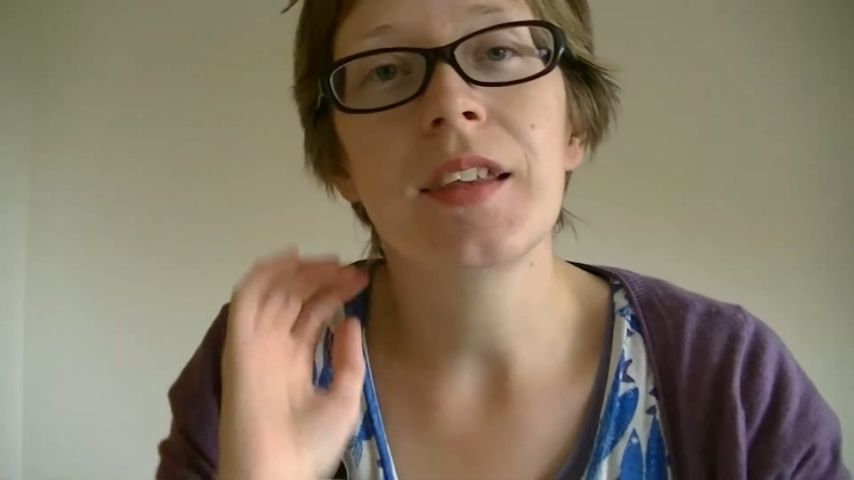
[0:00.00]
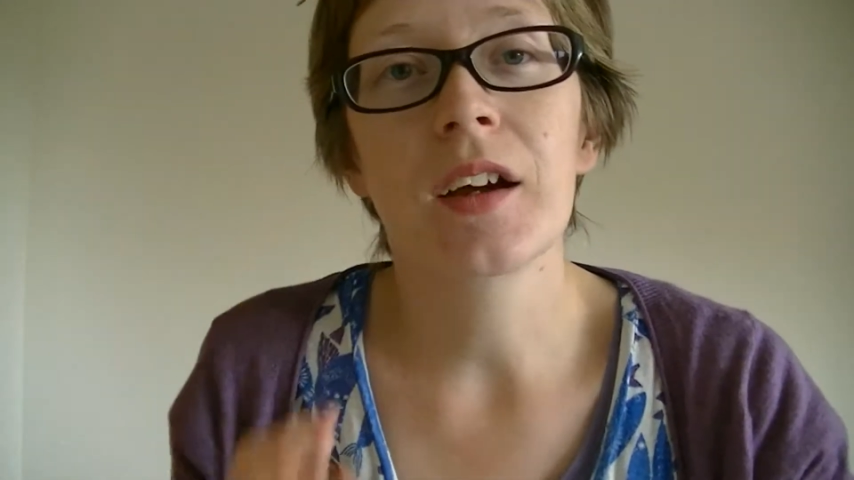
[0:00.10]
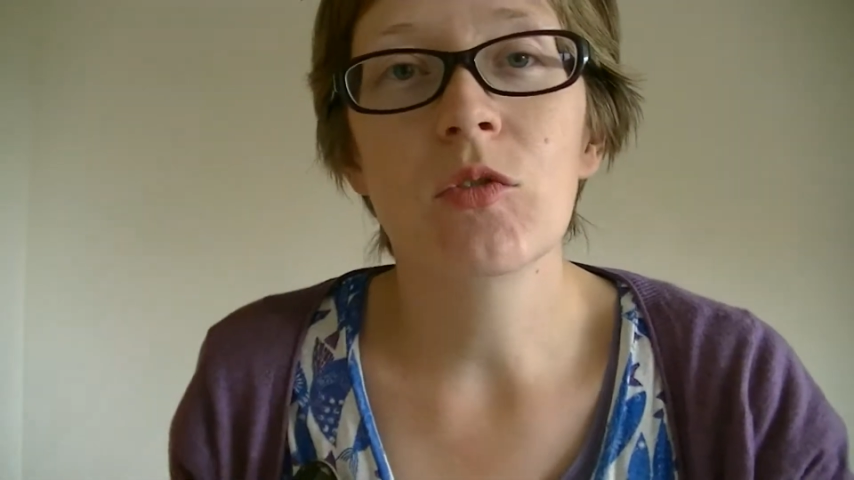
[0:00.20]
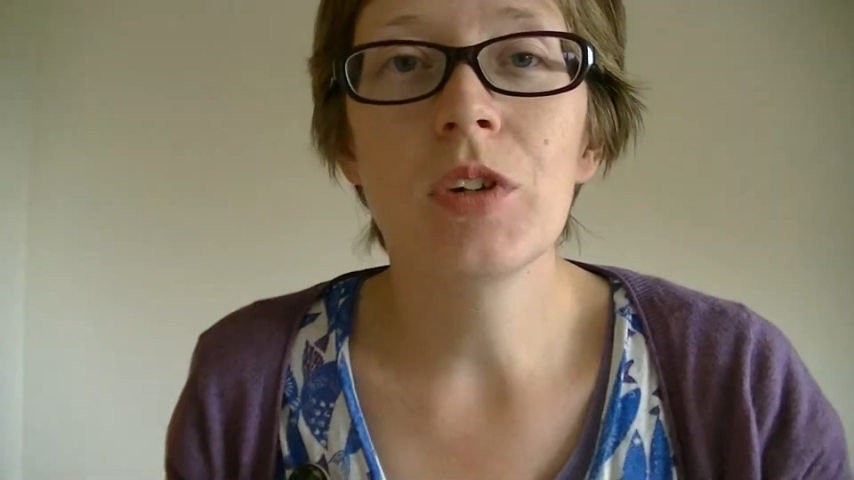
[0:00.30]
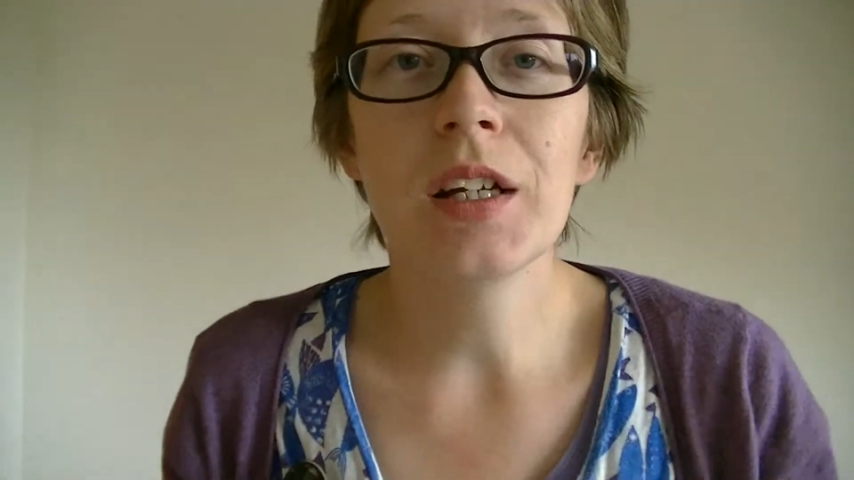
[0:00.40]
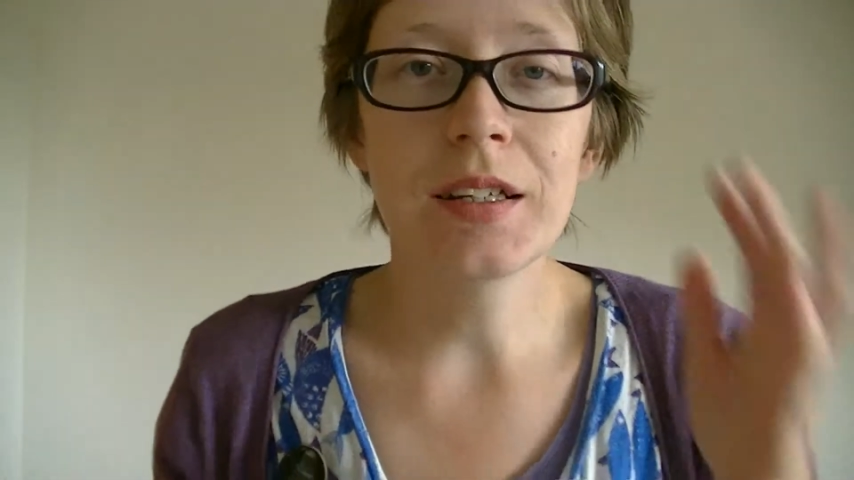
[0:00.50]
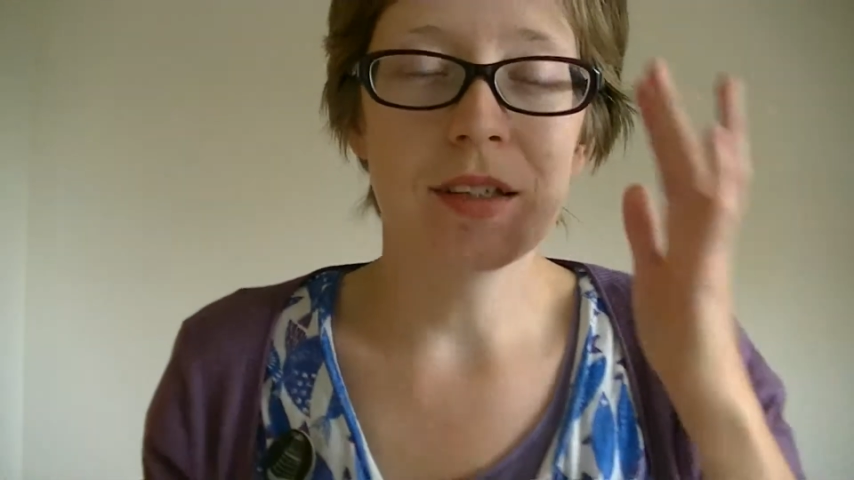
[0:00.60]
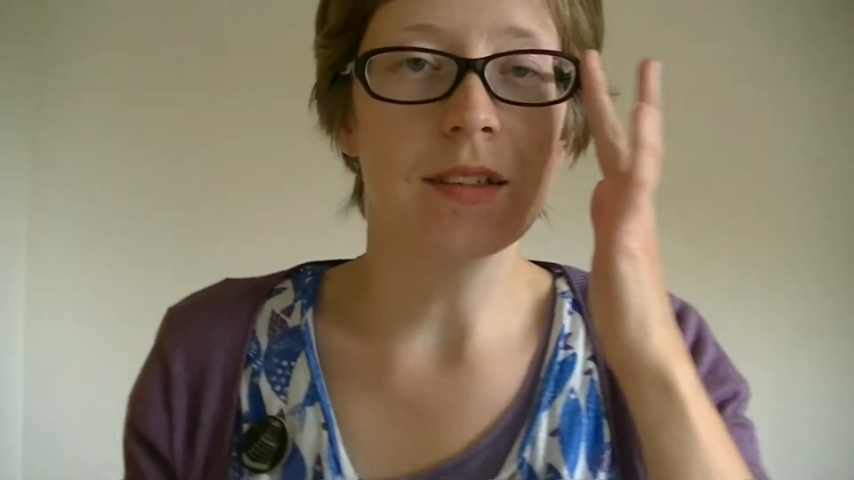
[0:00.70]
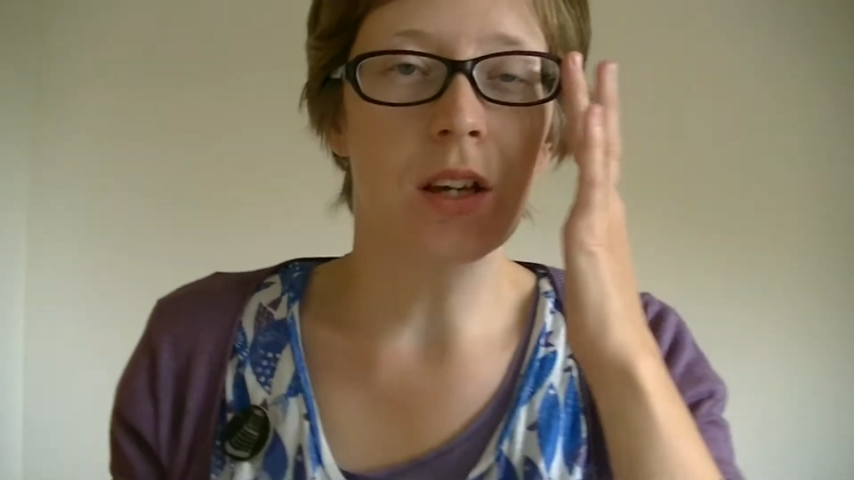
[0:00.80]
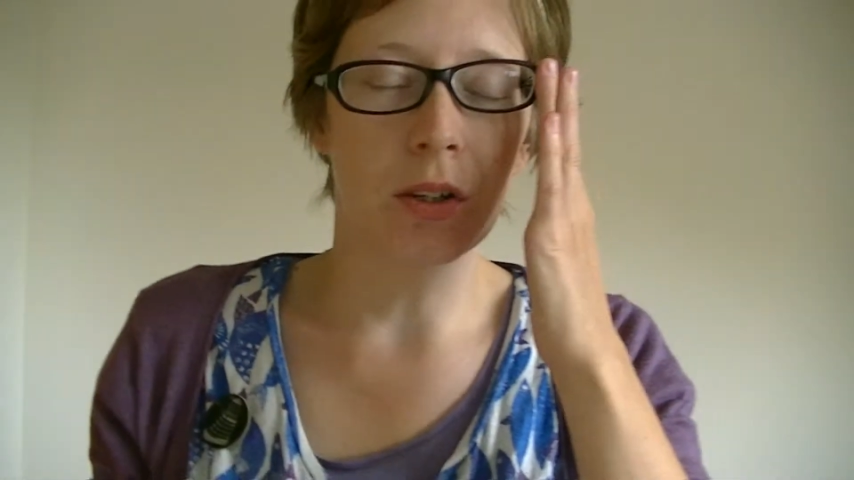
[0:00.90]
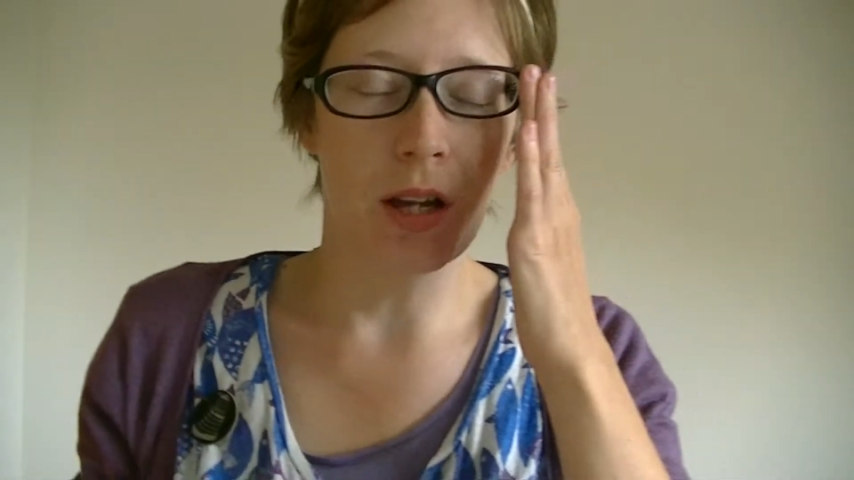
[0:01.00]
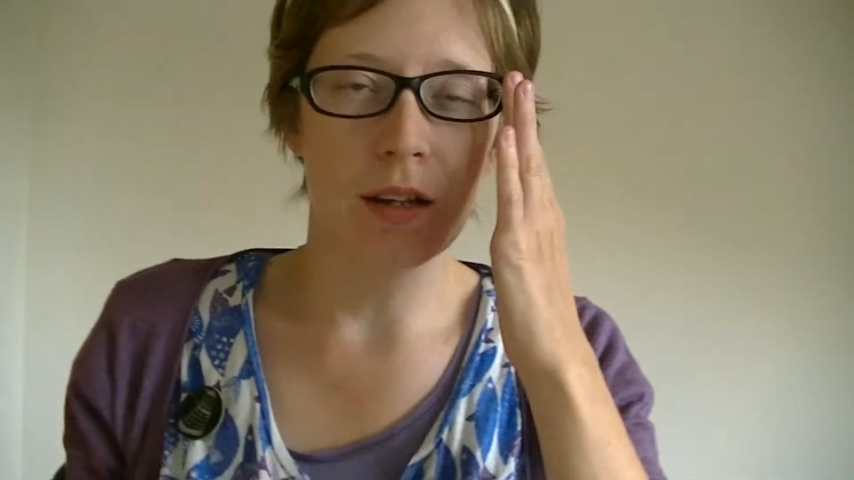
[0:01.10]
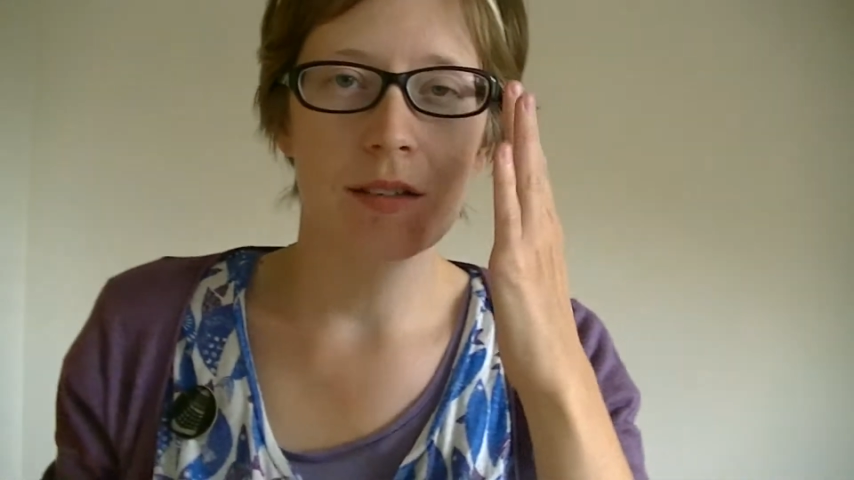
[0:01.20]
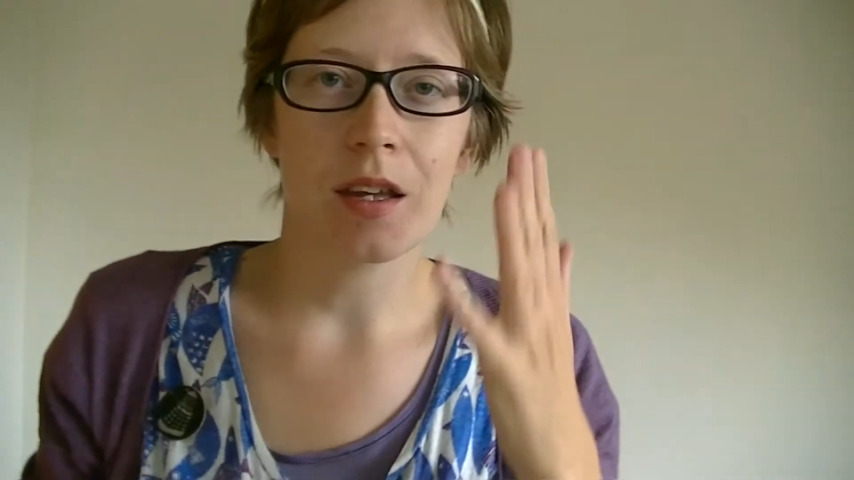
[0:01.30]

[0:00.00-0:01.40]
they are really detailed guides.